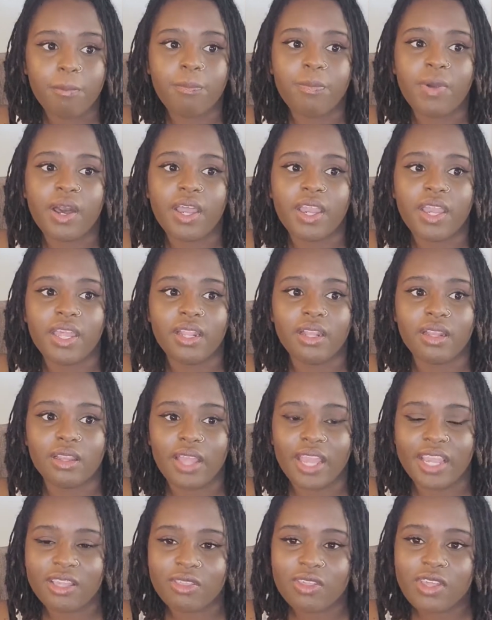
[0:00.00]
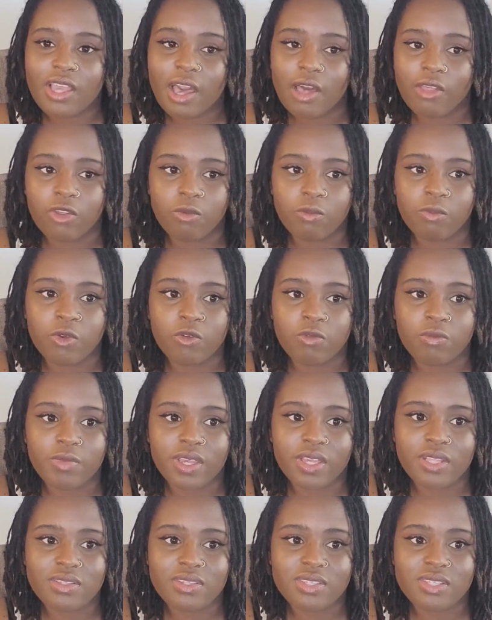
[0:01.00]
but like the other
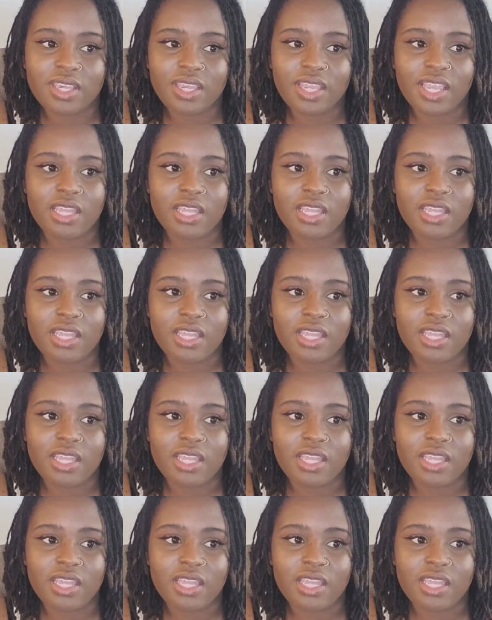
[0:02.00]
movements,